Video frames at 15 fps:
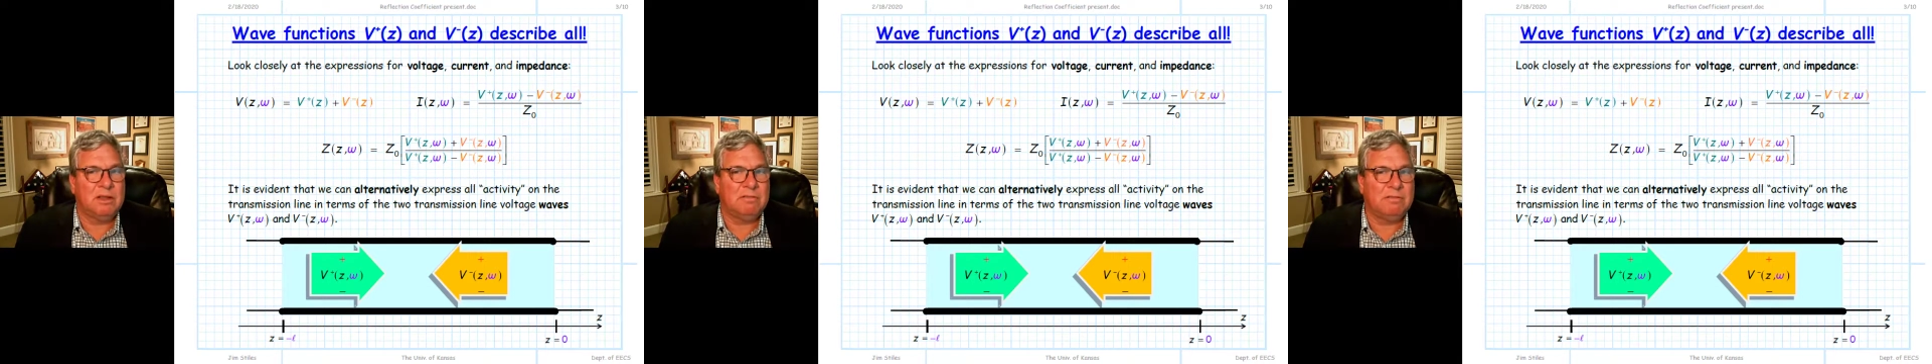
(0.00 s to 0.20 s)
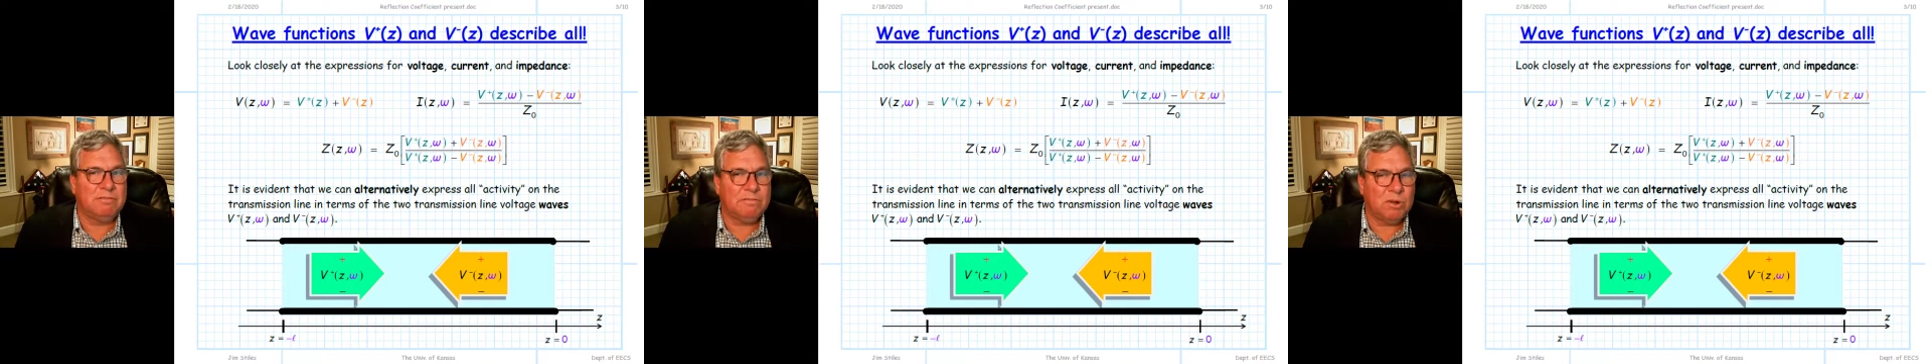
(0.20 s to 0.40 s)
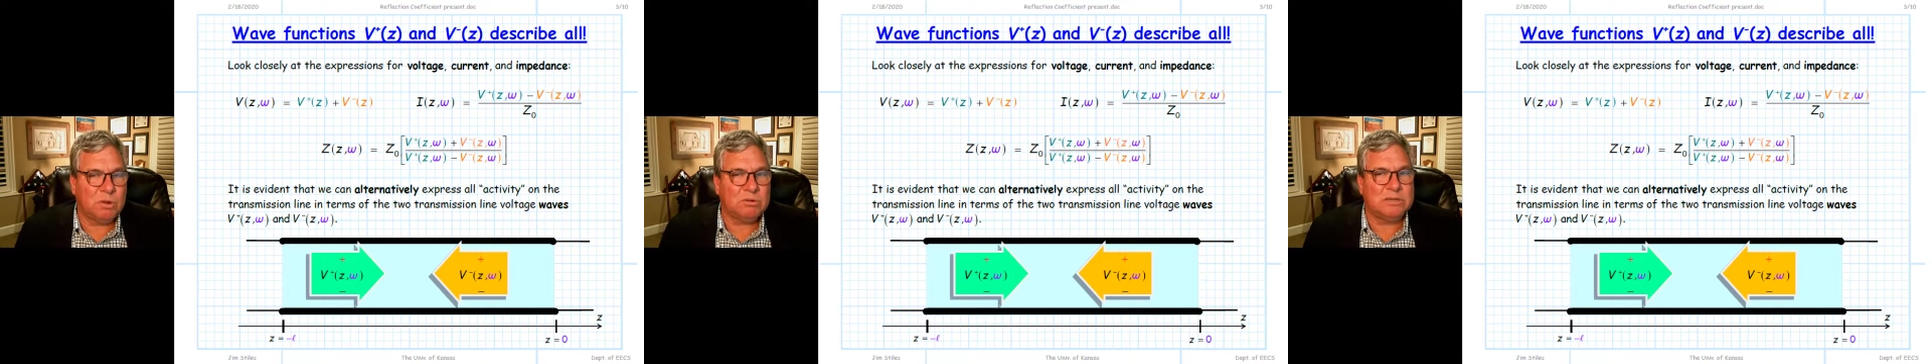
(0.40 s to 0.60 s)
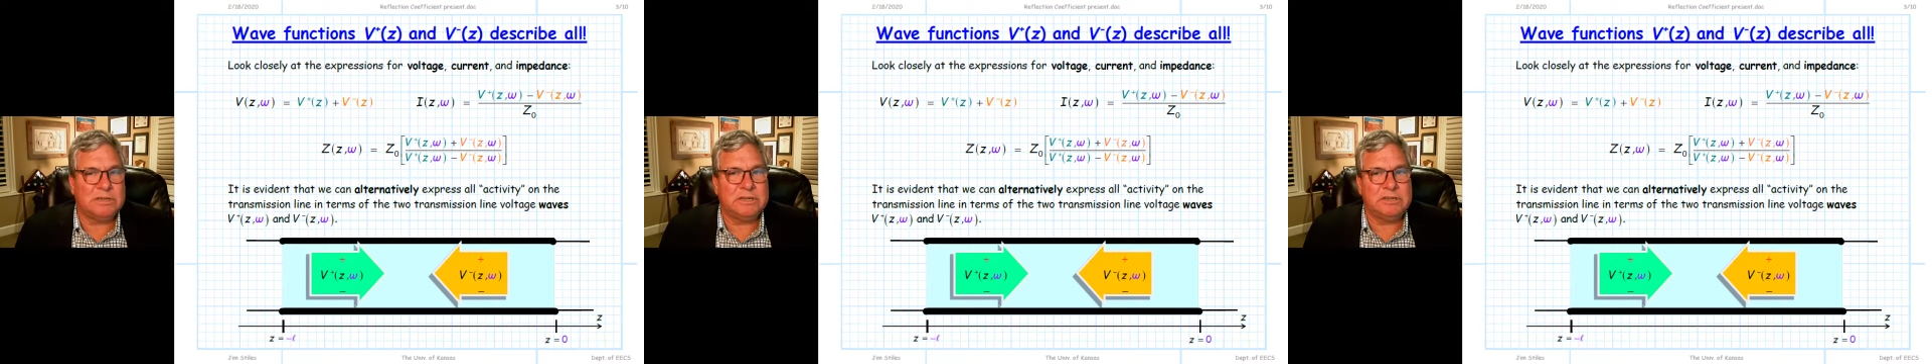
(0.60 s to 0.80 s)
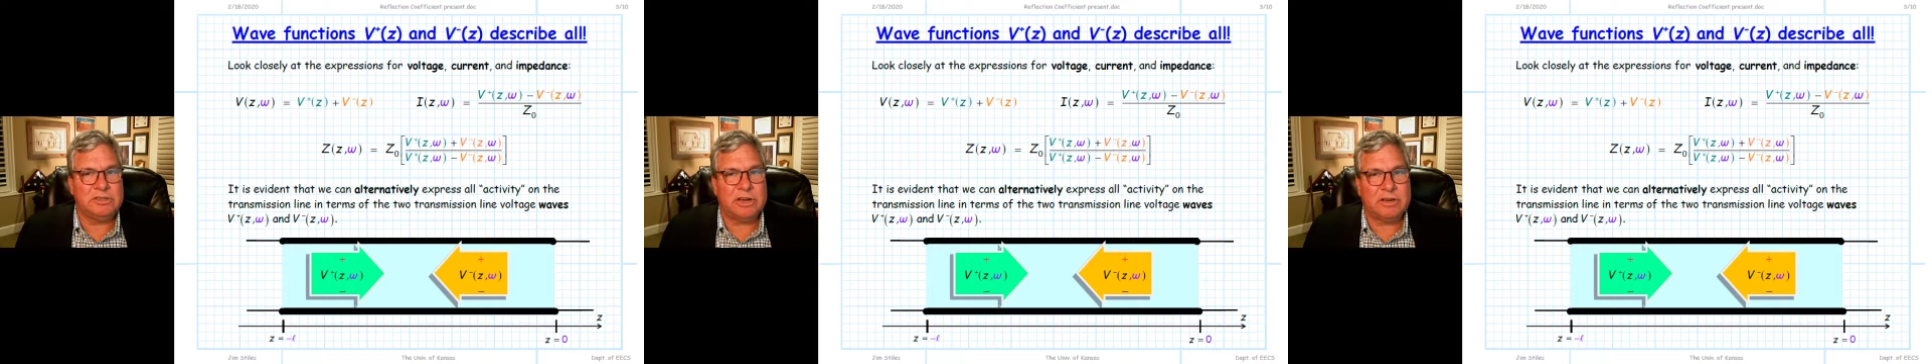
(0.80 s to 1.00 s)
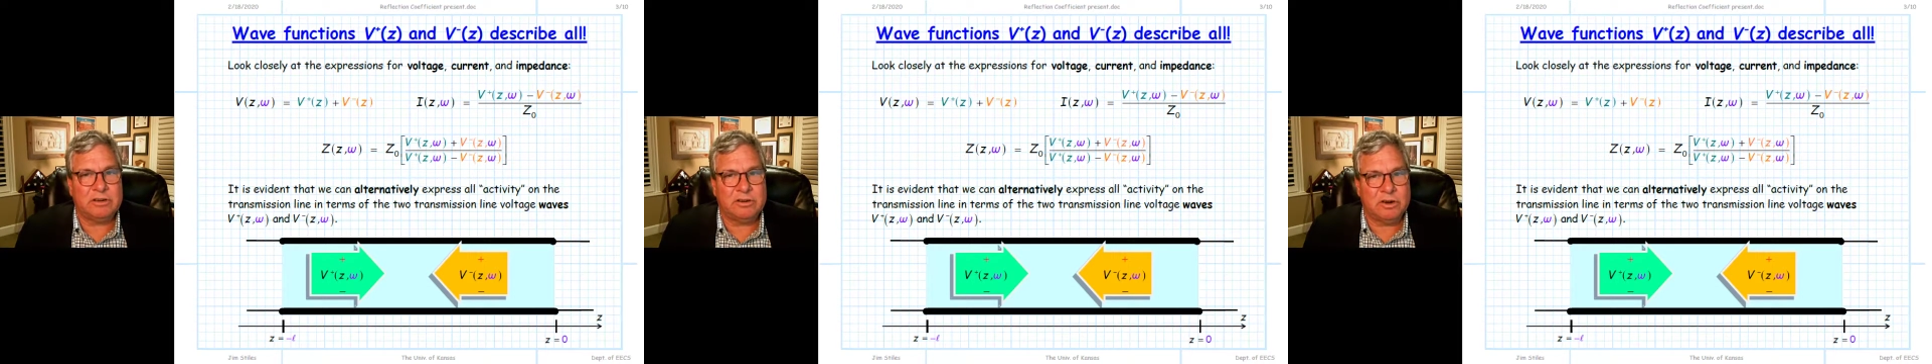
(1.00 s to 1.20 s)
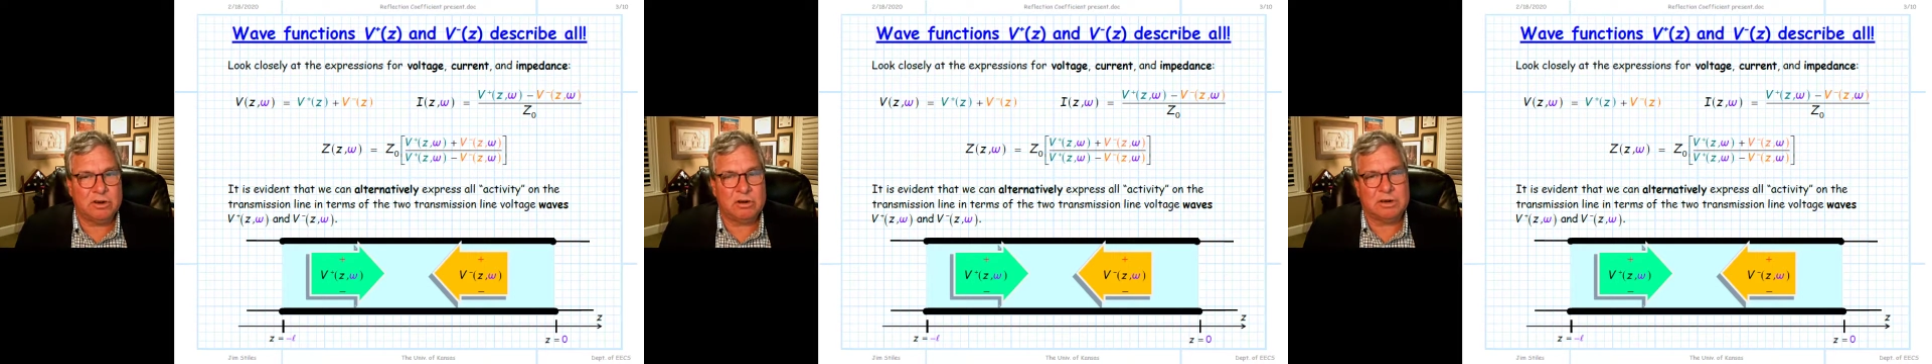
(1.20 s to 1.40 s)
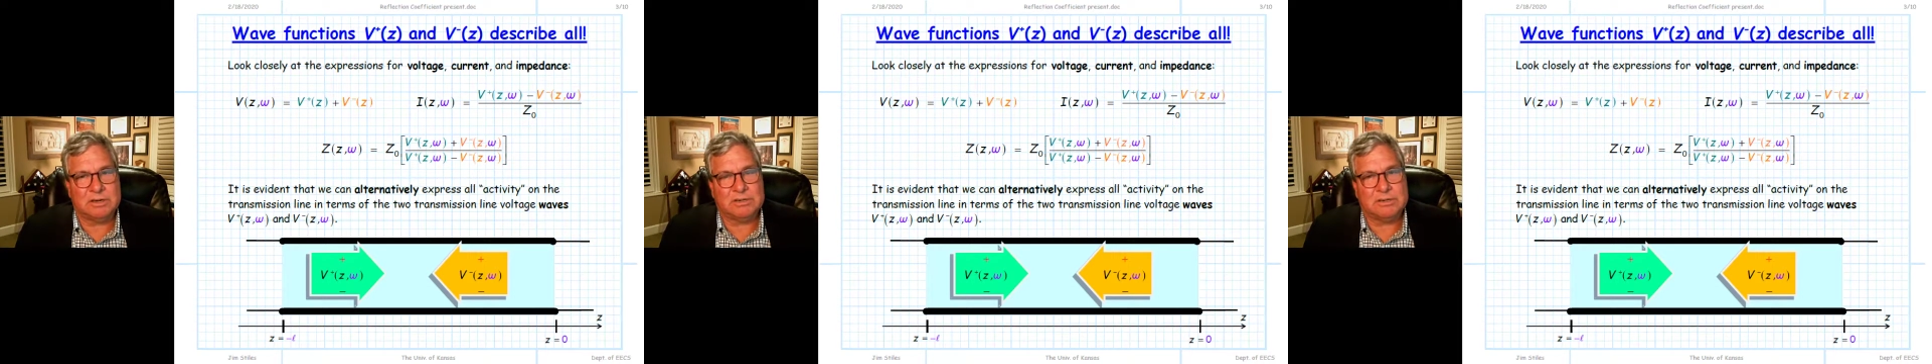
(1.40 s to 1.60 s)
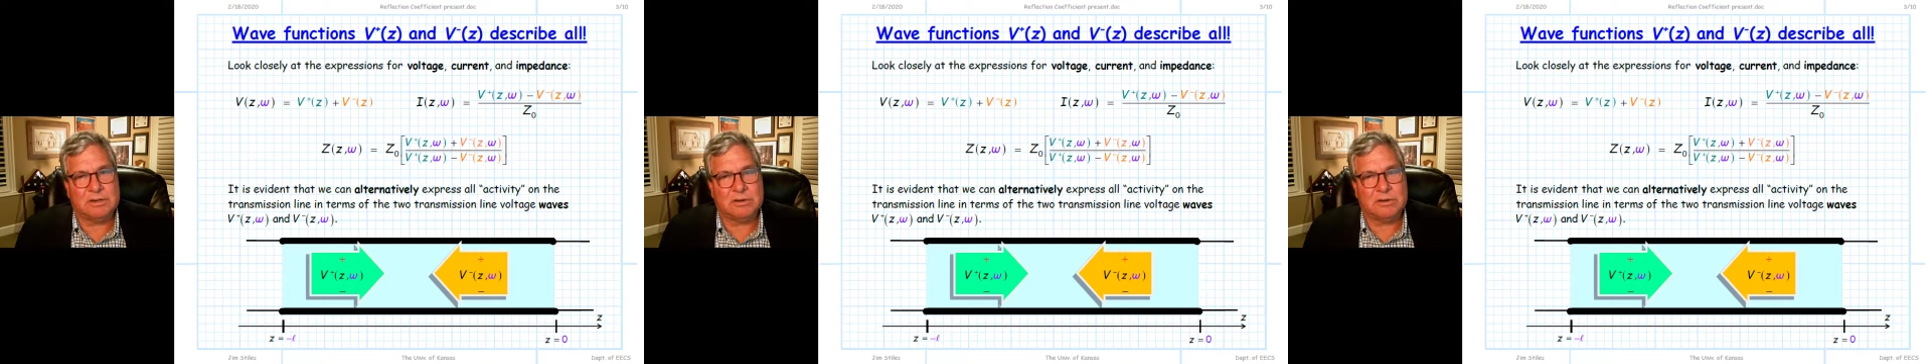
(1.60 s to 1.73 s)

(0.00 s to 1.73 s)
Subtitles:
voltage and current,